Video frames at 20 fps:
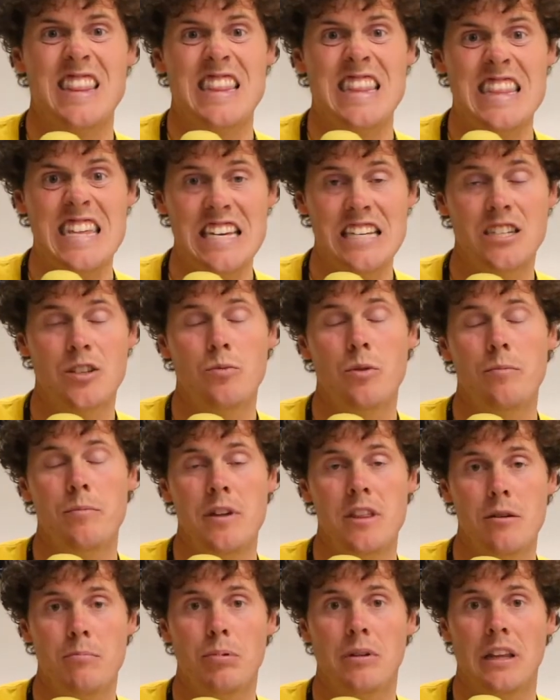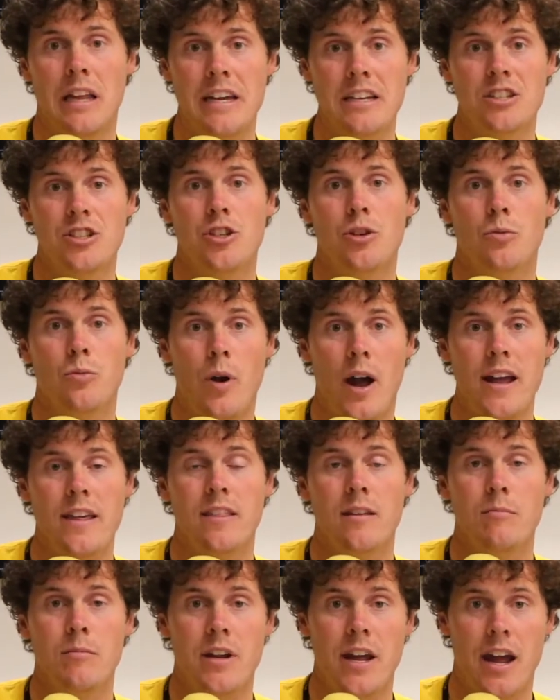this would be the place to write
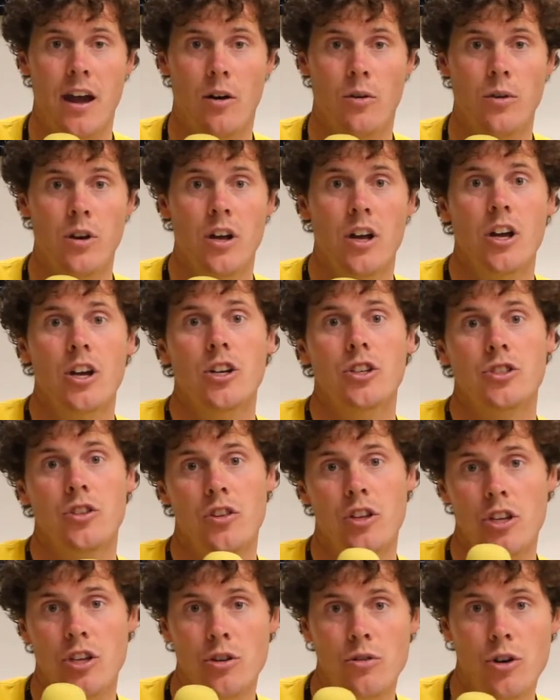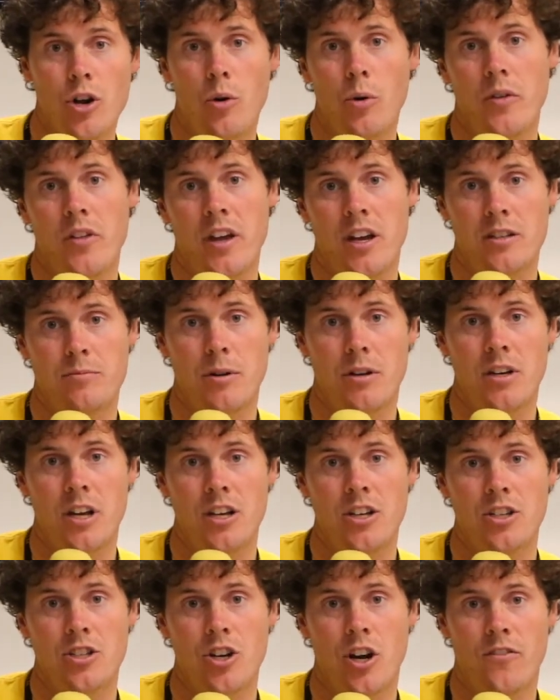them down so that you know what the
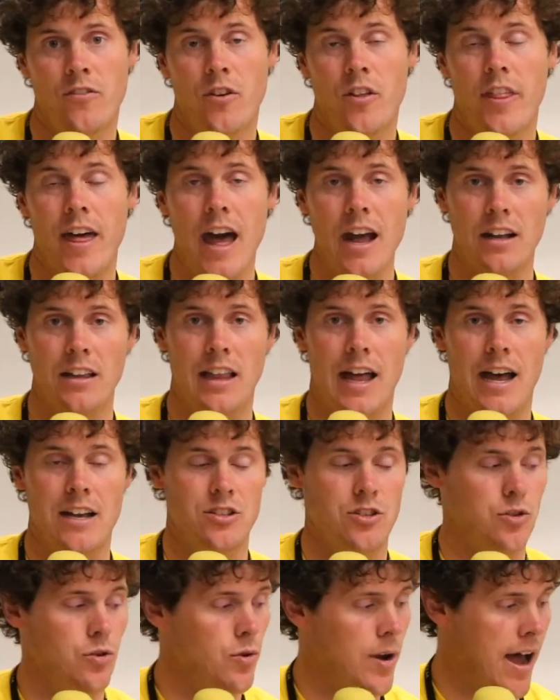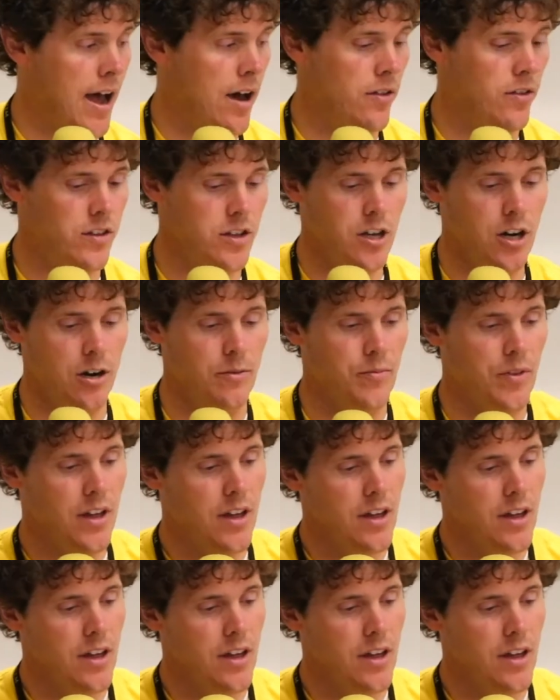expectations are for that class throughout the year.